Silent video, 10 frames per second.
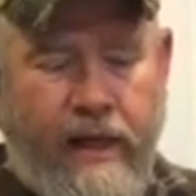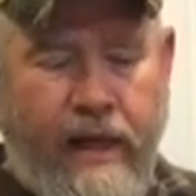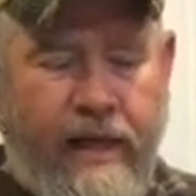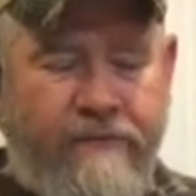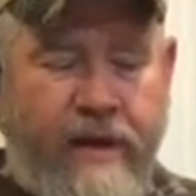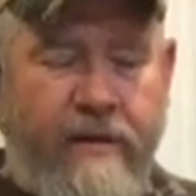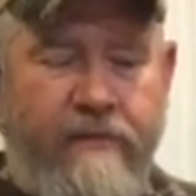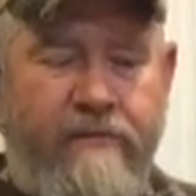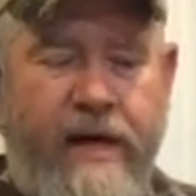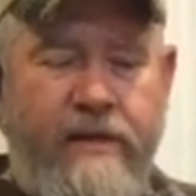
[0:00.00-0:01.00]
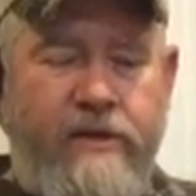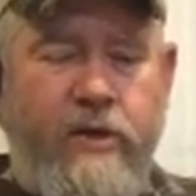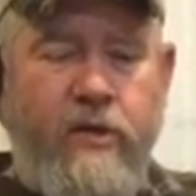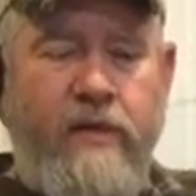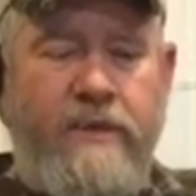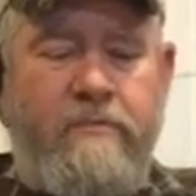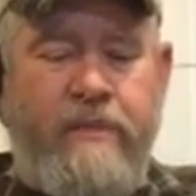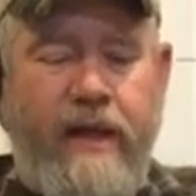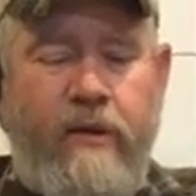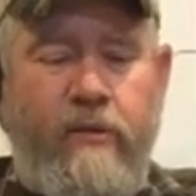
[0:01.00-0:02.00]
If I do this
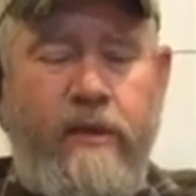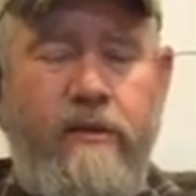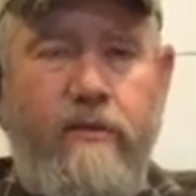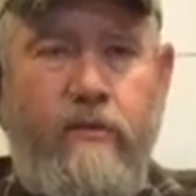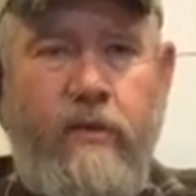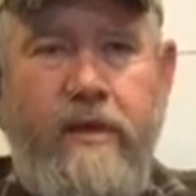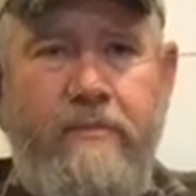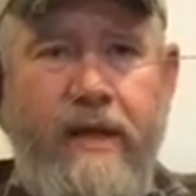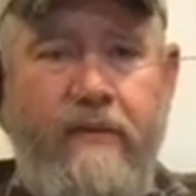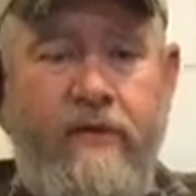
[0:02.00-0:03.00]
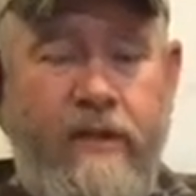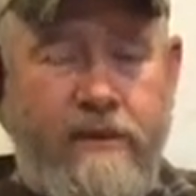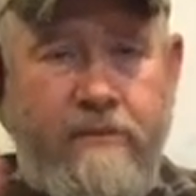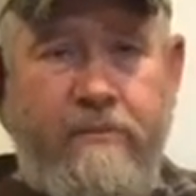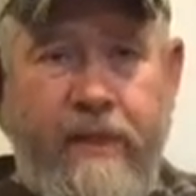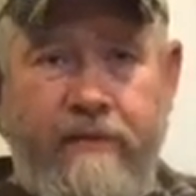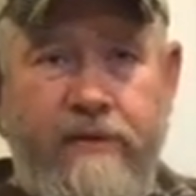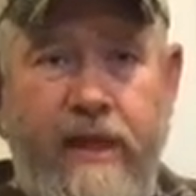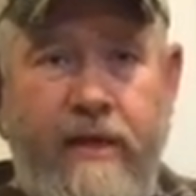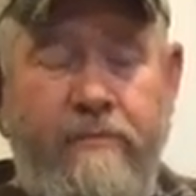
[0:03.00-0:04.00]
big one with the beaver, because the beaver's
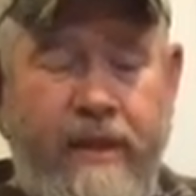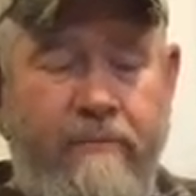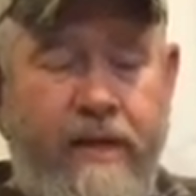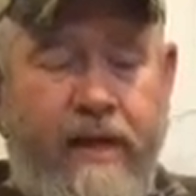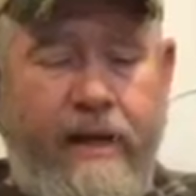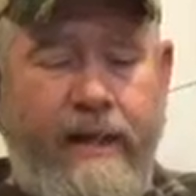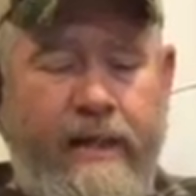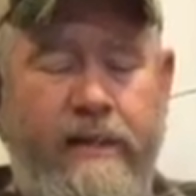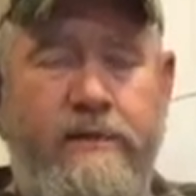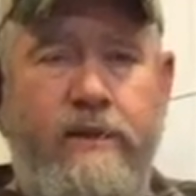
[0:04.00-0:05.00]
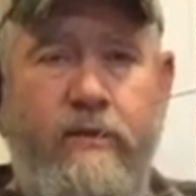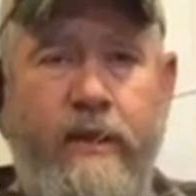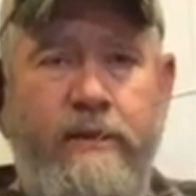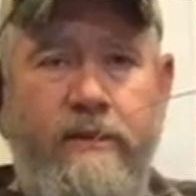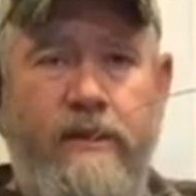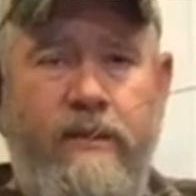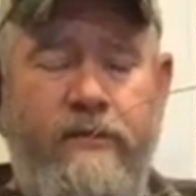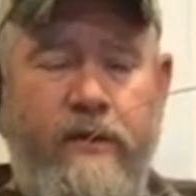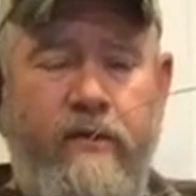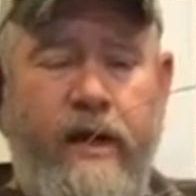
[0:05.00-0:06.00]
got a big body and it's 2 inches off
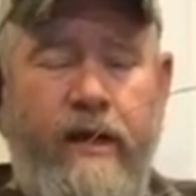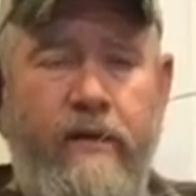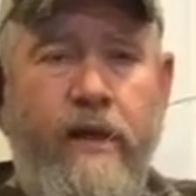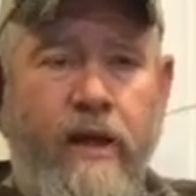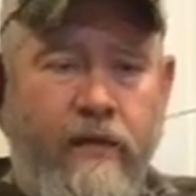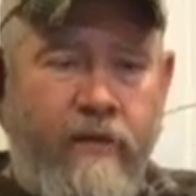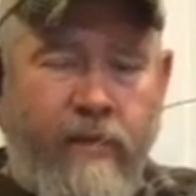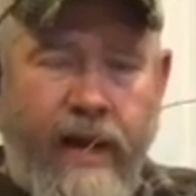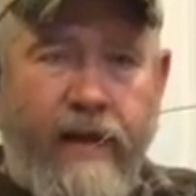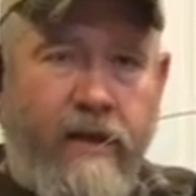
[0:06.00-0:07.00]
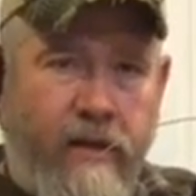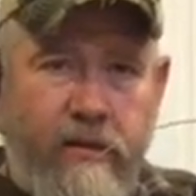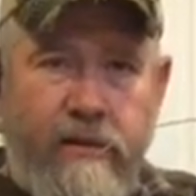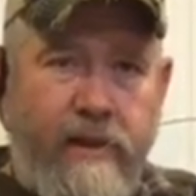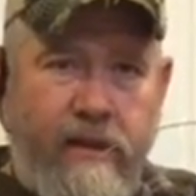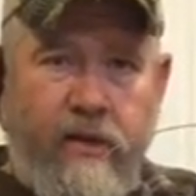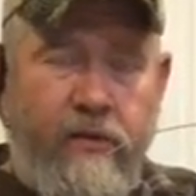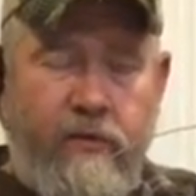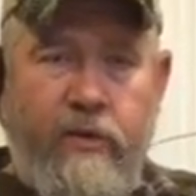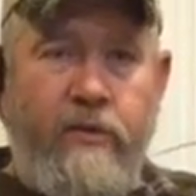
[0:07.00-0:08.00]
the ground, the raccoon can go
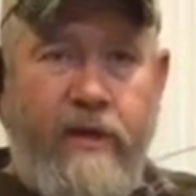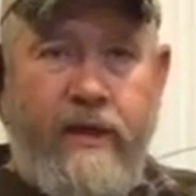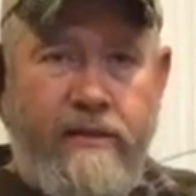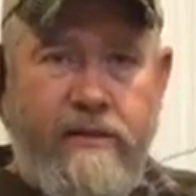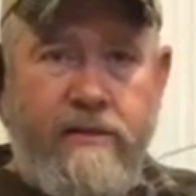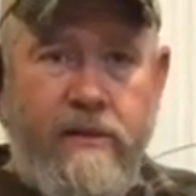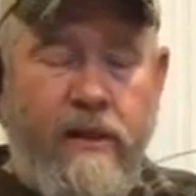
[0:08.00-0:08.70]
through this.